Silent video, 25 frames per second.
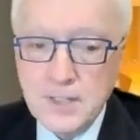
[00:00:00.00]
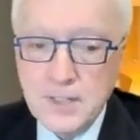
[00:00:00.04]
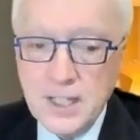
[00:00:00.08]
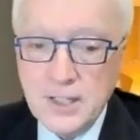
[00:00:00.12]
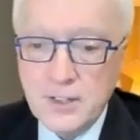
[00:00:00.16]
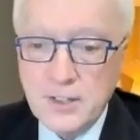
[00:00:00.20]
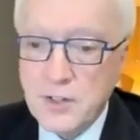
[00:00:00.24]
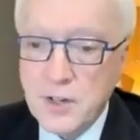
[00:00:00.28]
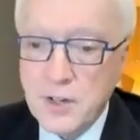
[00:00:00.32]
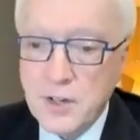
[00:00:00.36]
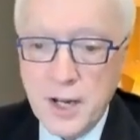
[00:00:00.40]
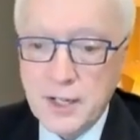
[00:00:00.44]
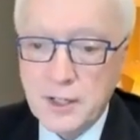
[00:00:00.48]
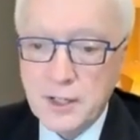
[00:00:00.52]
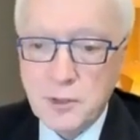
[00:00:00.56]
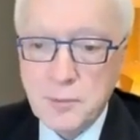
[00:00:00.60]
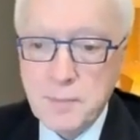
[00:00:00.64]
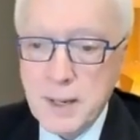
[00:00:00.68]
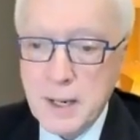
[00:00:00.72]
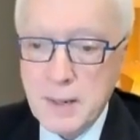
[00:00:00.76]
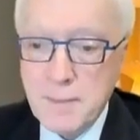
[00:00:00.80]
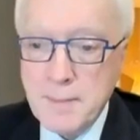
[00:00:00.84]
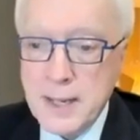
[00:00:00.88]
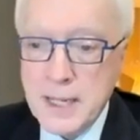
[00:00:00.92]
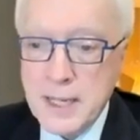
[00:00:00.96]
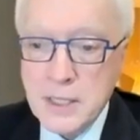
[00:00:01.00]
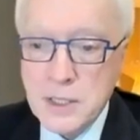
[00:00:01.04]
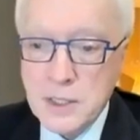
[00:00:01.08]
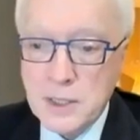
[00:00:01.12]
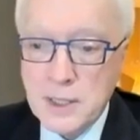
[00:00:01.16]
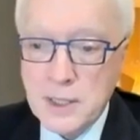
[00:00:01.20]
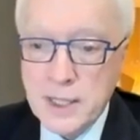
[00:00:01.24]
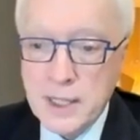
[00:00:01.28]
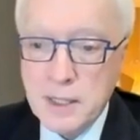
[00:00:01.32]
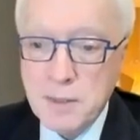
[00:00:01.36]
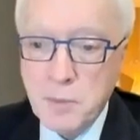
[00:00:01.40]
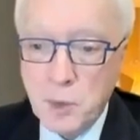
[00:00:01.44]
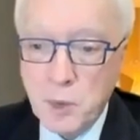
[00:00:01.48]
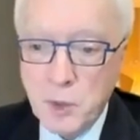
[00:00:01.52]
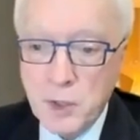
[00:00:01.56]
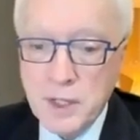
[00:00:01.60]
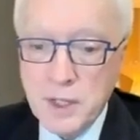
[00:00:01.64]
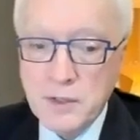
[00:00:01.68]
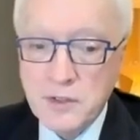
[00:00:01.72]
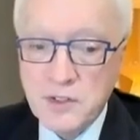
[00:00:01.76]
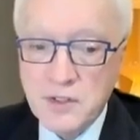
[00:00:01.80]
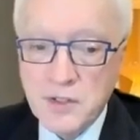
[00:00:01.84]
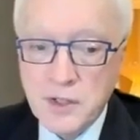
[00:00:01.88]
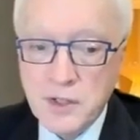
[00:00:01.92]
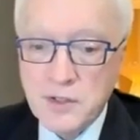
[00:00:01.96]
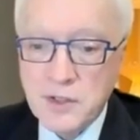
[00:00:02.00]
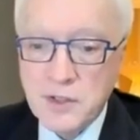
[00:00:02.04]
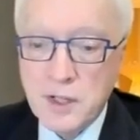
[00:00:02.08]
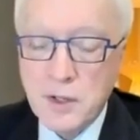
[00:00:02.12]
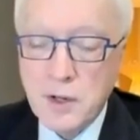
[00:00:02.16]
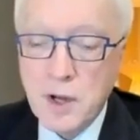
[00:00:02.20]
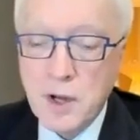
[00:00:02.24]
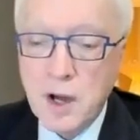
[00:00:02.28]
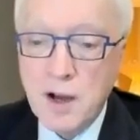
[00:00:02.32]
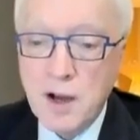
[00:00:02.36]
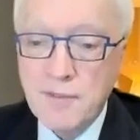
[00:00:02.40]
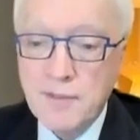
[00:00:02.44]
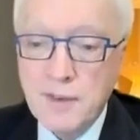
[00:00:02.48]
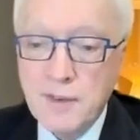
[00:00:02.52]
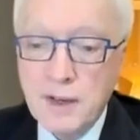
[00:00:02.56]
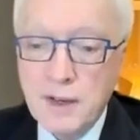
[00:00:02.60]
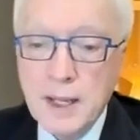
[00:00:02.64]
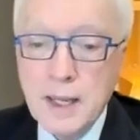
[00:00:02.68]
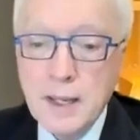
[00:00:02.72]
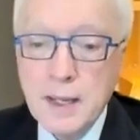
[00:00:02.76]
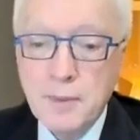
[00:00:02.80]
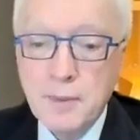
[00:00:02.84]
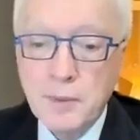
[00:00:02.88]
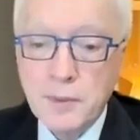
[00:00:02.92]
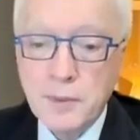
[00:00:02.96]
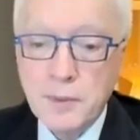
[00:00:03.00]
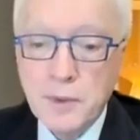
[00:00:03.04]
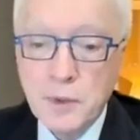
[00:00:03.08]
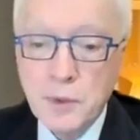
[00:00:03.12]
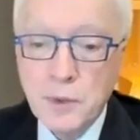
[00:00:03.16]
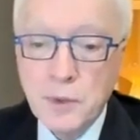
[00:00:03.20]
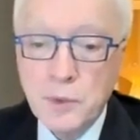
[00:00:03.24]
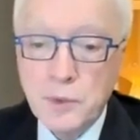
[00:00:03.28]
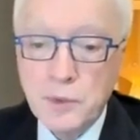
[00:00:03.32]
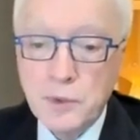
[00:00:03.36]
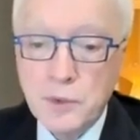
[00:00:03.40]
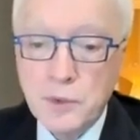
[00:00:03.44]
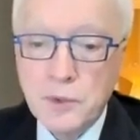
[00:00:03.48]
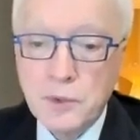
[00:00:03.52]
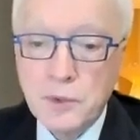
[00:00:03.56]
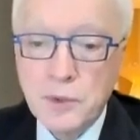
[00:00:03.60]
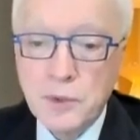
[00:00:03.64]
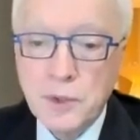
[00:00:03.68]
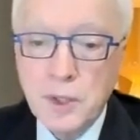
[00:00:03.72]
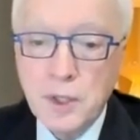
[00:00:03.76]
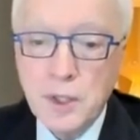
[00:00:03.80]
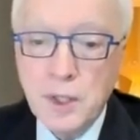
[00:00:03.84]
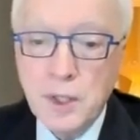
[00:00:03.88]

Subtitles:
It's not experimental anymore. It's just an off-label use.